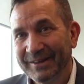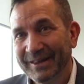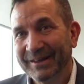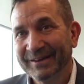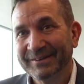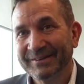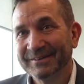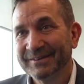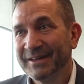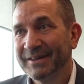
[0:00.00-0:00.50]

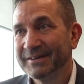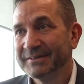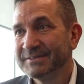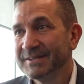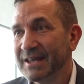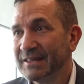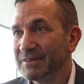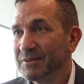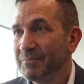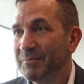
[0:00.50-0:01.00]
then
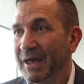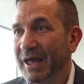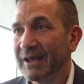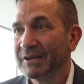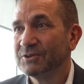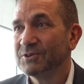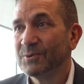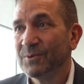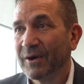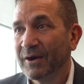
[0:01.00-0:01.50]
take them
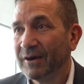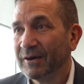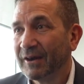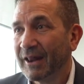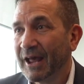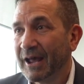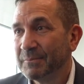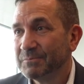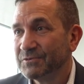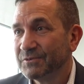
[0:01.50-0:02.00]
back to our
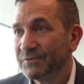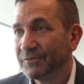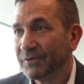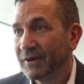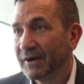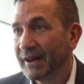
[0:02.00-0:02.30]
labs for